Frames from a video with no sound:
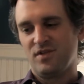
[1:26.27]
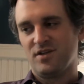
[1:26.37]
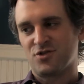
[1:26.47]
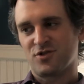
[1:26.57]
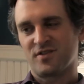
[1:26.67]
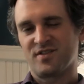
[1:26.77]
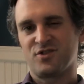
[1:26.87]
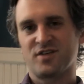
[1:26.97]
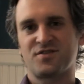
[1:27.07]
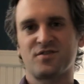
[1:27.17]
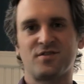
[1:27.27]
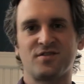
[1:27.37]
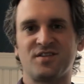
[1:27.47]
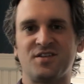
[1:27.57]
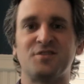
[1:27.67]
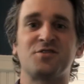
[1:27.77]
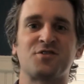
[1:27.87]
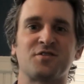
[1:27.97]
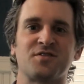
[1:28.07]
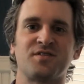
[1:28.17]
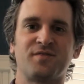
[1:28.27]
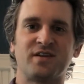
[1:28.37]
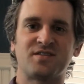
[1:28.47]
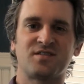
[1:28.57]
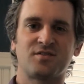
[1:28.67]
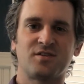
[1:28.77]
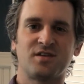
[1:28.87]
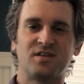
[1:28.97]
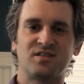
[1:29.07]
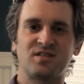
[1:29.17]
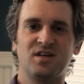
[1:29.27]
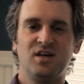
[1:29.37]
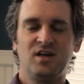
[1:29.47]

insurance adjusters and insurance defense attorneys